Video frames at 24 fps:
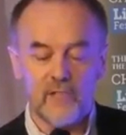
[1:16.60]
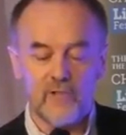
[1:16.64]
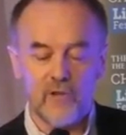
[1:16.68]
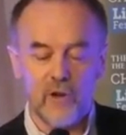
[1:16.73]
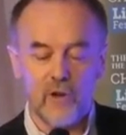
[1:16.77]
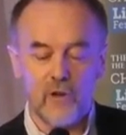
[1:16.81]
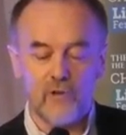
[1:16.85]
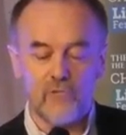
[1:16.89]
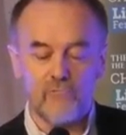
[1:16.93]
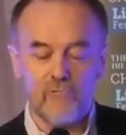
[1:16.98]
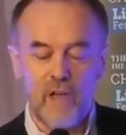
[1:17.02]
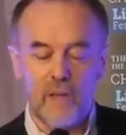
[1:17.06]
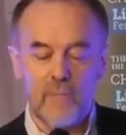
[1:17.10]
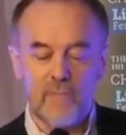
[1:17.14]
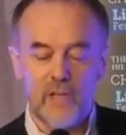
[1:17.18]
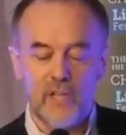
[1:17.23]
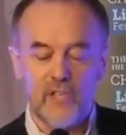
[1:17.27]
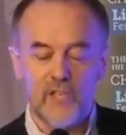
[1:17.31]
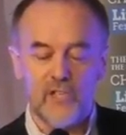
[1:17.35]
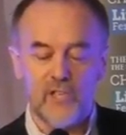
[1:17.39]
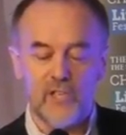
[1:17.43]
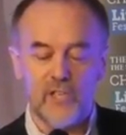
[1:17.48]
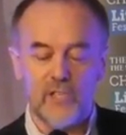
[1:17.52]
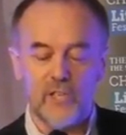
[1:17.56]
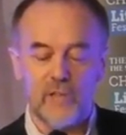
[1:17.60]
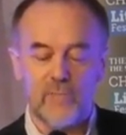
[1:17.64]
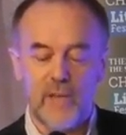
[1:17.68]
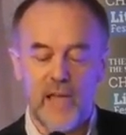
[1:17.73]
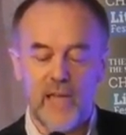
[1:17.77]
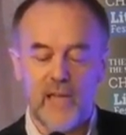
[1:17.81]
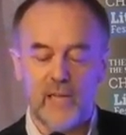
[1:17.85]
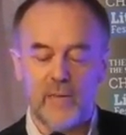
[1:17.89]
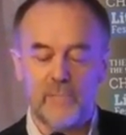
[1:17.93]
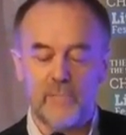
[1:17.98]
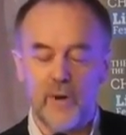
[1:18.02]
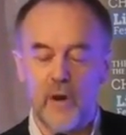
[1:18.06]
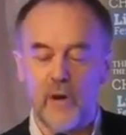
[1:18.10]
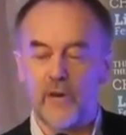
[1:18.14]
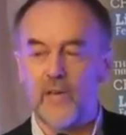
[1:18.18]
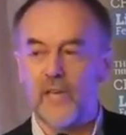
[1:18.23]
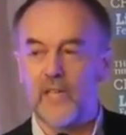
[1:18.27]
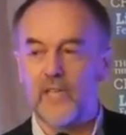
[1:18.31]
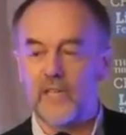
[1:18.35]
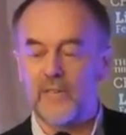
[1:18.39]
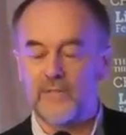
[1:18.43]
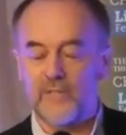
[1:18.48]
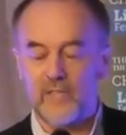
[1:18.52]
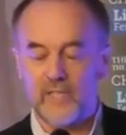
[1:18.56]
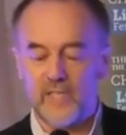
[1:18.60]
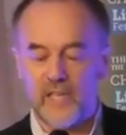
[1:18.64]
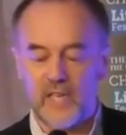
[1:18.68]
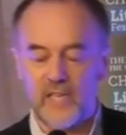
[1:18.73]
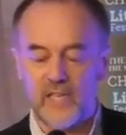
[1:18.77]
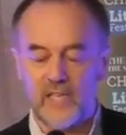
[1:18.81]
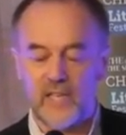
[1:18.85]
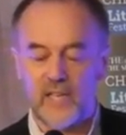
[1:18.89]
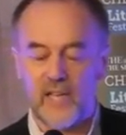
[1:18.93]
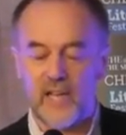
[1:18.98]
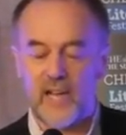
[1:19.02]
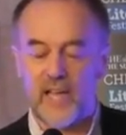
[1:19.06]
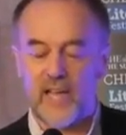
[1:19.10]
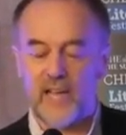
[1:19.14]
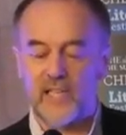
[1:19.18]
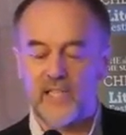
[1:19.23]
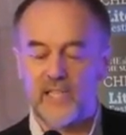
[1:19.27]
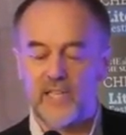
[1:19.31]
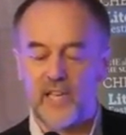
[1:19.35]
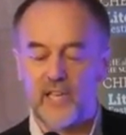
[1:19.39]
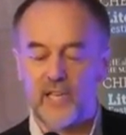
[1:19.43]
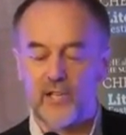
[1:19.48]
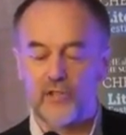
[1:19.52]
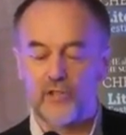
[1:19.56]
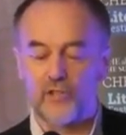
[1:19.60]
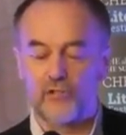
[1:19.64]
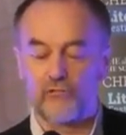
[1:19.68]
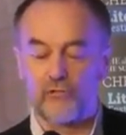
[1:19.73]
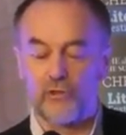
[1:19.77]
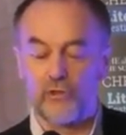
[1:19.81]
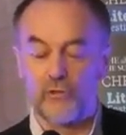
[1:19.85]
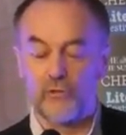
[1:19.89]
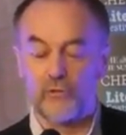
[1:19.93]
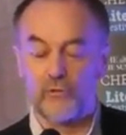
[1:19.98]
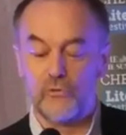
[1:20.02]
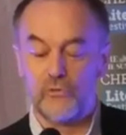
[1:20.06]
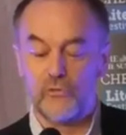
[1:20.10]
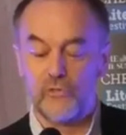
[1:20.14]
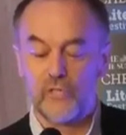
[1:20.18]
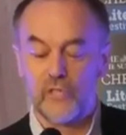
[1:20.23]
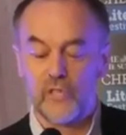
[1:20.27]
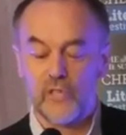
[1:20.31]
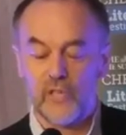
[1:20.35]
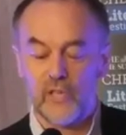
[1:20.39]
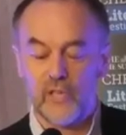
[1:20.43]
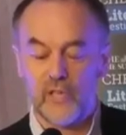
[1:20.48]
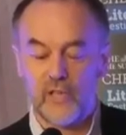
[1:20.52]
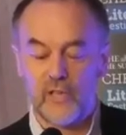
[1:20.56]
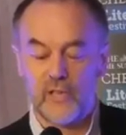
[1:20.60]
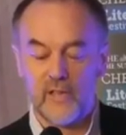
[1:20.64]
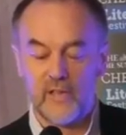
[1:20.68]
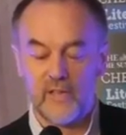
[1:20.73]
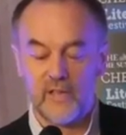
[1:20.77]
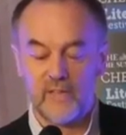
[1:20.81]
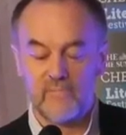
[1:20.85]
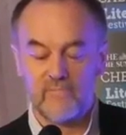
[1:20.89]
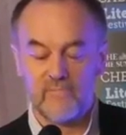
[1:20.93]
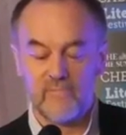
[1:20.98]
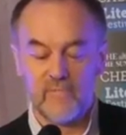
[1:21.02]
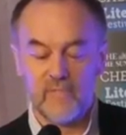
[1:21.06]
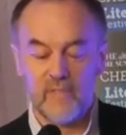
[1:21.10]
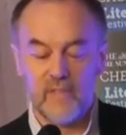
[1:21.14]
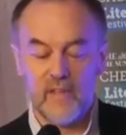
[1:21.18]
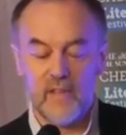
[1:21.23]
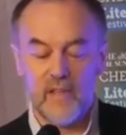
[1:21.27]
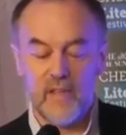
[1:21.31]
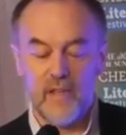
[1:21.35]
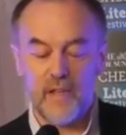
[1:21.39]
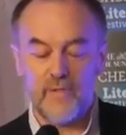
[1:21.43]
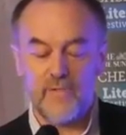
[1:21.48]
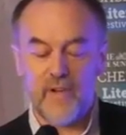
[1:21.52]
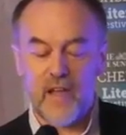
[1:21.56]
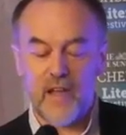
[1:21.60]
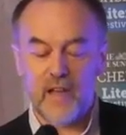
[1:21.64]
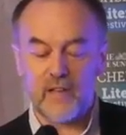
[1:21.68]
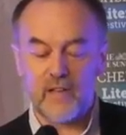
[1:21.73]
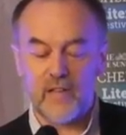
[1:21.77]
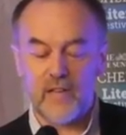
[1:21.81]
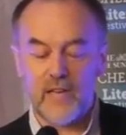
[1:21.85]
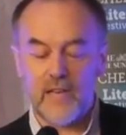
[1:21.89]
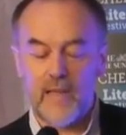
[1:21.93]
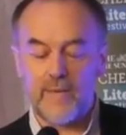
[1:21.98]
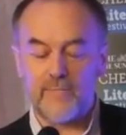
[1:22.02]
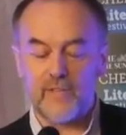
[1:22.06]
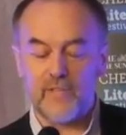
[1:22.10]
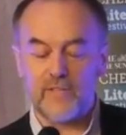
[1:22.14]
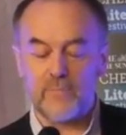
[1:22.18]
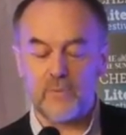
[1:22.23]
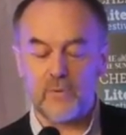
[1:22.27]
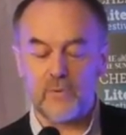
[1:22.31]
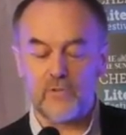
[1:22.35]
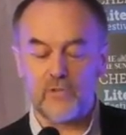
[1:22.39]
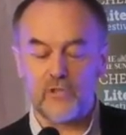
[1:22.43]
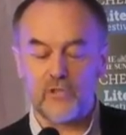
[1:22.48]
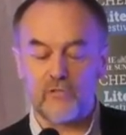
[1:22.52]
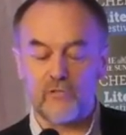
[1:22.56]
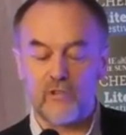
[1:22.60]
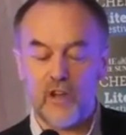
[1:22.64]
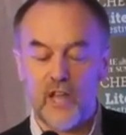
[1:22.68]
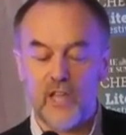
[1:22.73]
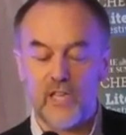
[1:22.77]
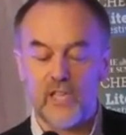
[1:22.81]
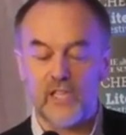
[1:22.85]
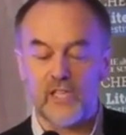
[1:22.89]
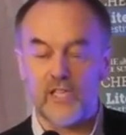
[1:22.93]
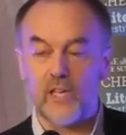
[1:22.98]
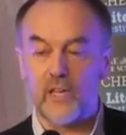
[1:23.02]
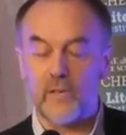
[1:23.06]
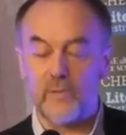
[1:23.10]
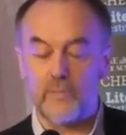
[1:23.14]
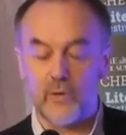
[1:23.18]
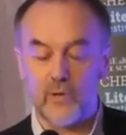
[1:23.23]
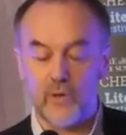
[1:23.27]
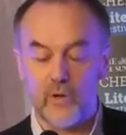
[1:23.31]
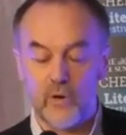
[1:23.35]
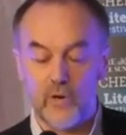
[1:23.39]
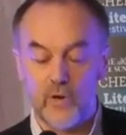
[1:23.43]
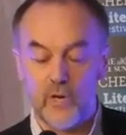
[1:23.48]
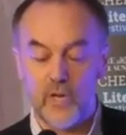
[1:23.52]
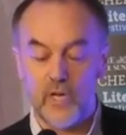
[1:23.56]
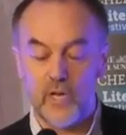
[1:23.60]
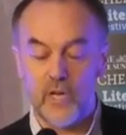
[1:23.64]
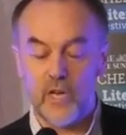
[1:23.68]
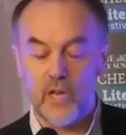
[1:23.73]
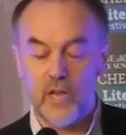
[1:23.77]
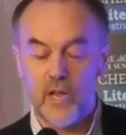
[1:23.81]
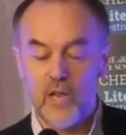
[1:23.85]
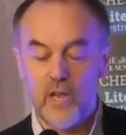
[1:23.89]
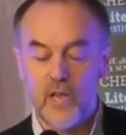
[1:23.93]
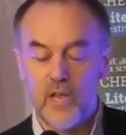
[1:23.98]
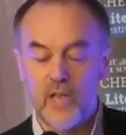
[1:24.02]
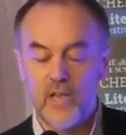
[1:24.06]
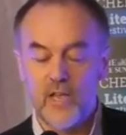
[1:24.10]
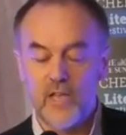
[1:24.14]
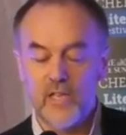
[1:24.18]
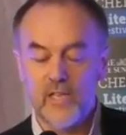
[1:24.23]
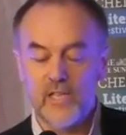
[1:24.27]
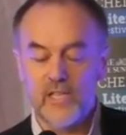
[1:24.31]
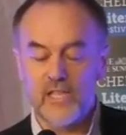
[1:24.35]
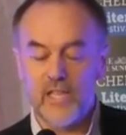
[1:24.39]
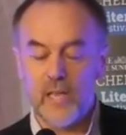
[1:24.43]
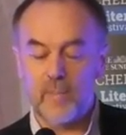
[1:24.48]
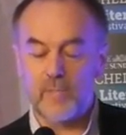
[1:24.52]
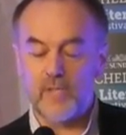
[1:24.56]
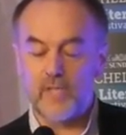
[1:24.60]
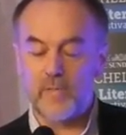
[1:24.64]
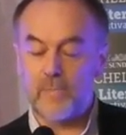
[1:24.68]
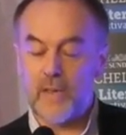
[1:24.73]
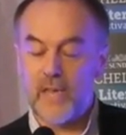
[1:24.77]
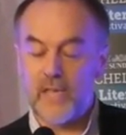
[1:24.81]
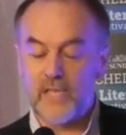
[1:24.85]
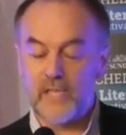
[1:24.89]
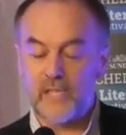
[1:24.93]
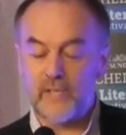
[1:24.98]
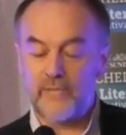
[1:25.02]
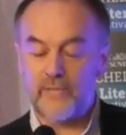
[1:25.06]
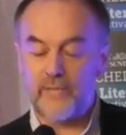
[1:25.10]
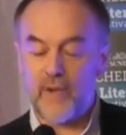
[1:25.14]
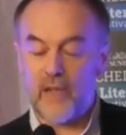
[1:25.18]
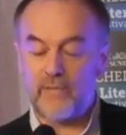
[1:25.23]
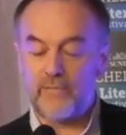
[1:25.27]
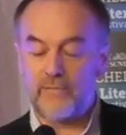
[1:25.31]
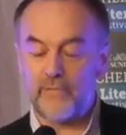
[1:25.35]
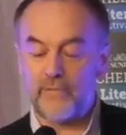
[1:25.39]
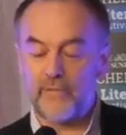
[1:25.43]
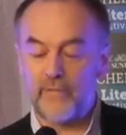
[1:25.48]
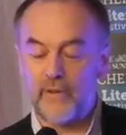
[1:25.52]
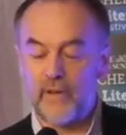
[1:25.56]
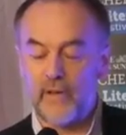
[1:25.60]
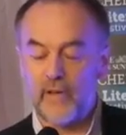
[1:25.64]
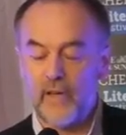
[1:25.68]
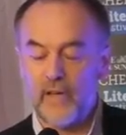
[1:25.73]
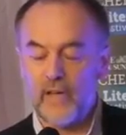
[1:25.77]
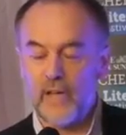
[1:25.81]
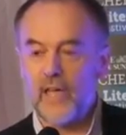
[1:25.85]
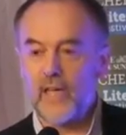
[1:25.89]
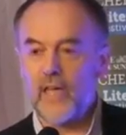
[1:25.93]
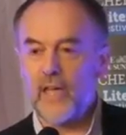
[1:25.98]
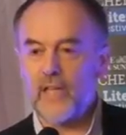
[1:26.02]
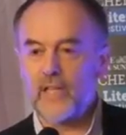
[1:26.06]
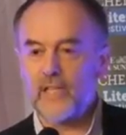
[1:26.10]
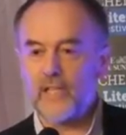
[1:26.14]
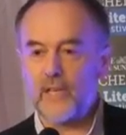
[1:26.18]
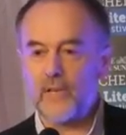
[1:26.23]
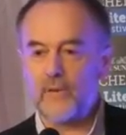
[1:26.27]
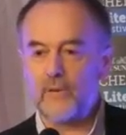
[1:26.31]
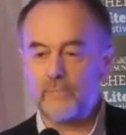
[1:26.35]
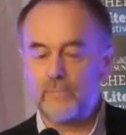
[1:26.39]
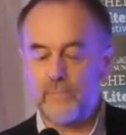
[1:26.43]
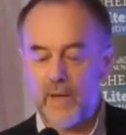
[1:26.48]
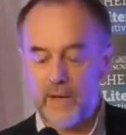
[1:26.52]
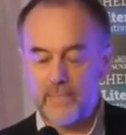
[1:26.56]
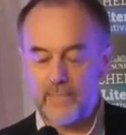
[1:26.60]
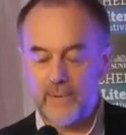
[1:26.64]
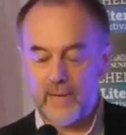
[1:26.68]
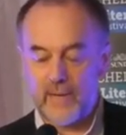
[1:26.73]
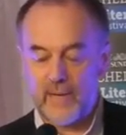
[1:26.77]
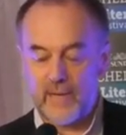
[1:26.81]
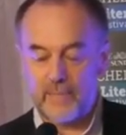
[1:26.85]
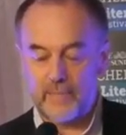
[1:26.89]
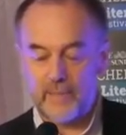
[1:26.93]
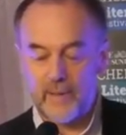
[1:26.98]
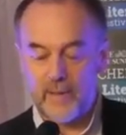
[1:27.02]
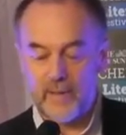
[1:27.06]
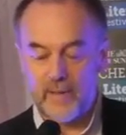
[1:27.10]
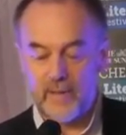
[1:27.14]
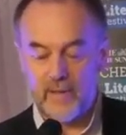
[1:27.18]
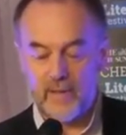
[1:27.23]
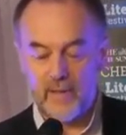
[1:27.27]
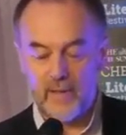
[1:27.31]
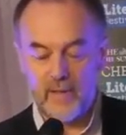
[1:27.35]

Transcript: Trog rummaged in the back pocket of his intergalactic trews. He found the inevitable stray cyber coin, some space fluff, and an old paperclip,